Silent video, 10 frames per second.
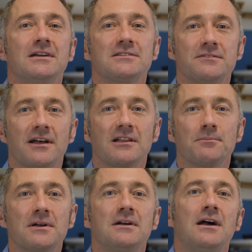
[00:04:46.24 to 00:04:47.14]

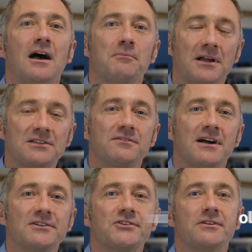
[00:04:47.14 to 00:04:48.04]
develop and
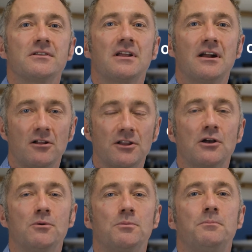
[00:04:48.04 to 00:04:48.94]
manufacture their
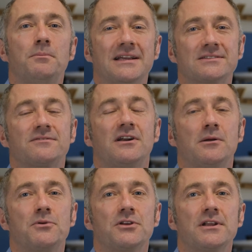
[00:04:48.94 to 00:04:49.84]
oligo-based
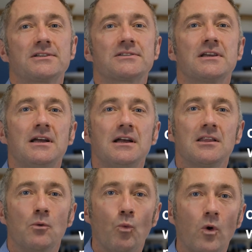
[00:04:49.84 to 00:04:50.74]
therapeutics
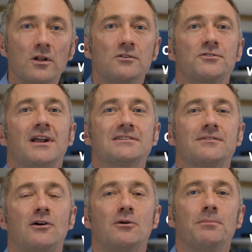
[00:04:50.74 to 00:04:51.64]
that will
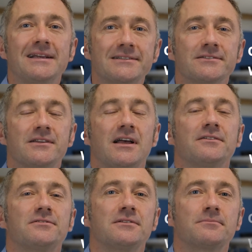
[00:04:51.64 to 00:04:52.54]
transform patients' lives.